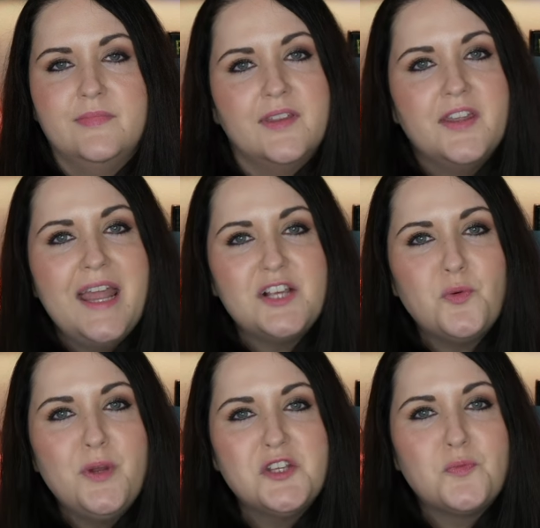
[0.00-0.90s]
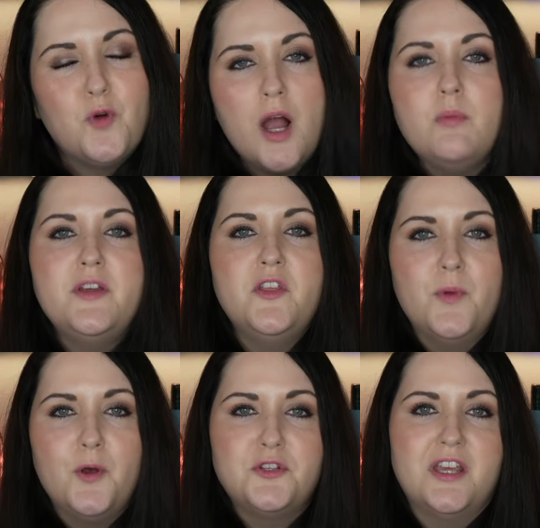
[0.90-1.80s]
the next one is probably the
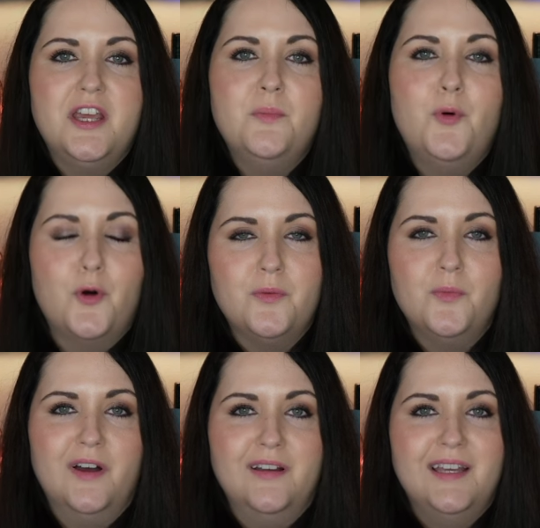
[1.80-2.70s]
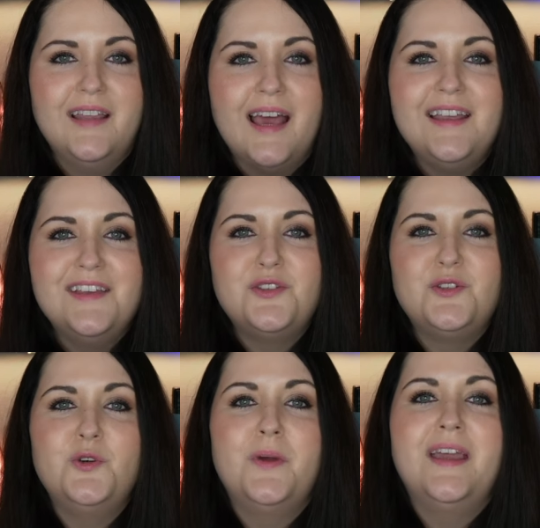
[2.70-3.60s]
most important one, and that is
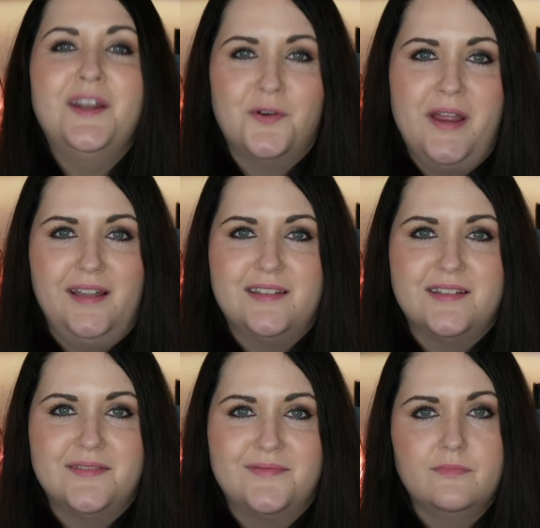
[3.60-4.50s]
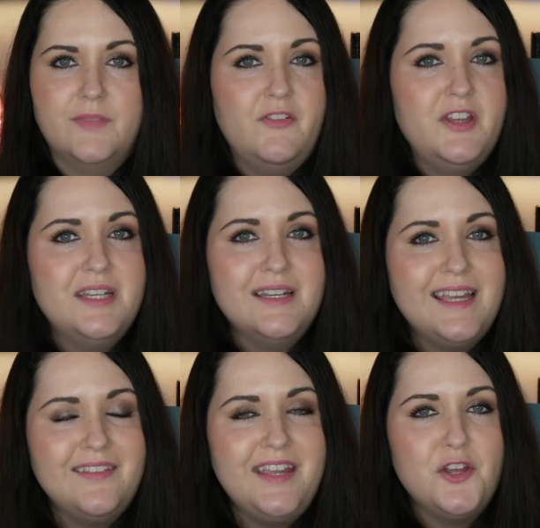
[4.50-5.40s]
to iterate. If you didn't
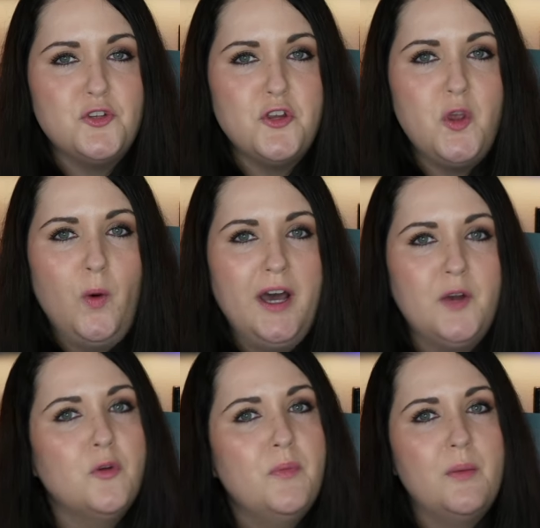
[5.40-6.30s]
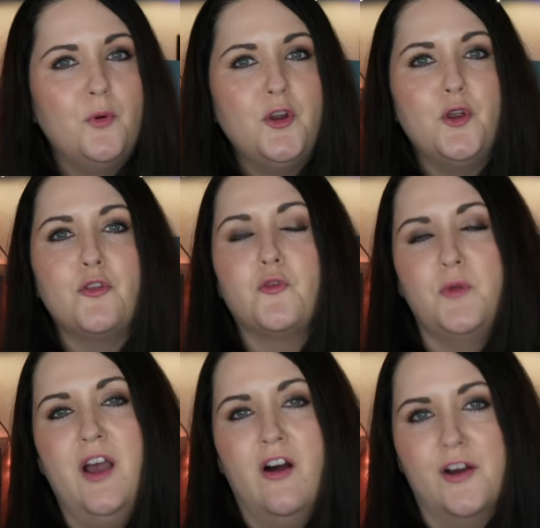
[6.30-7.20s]
get the answer you want, remember your
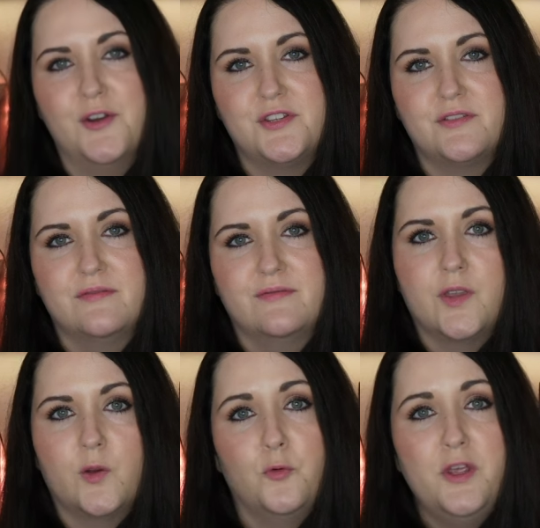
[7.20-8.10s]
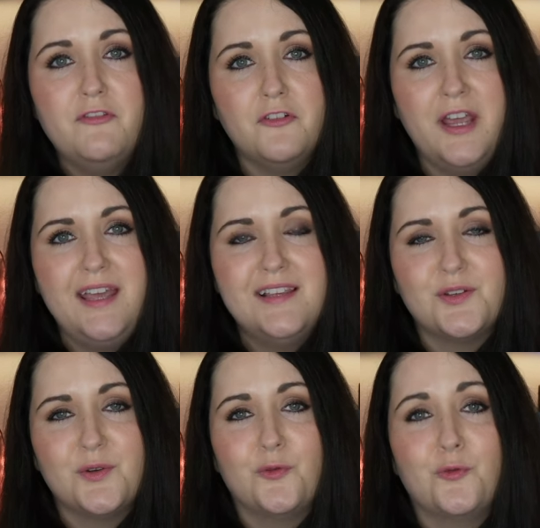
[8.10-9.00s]
three R's: rephrase,
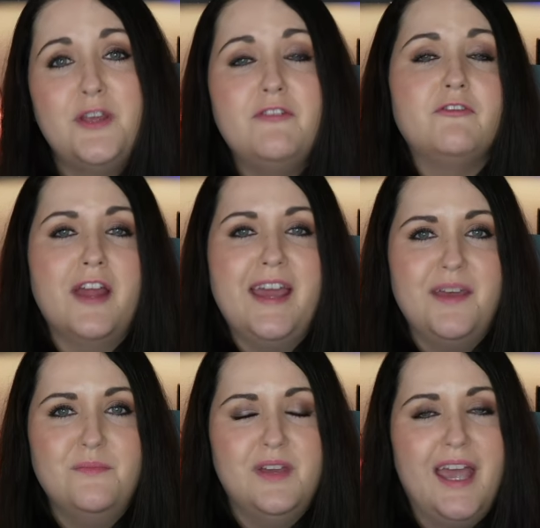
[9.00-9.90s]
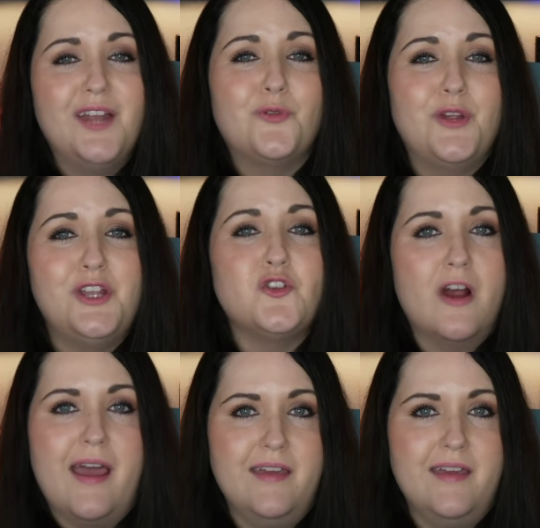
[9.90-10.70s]
reframe, and retry.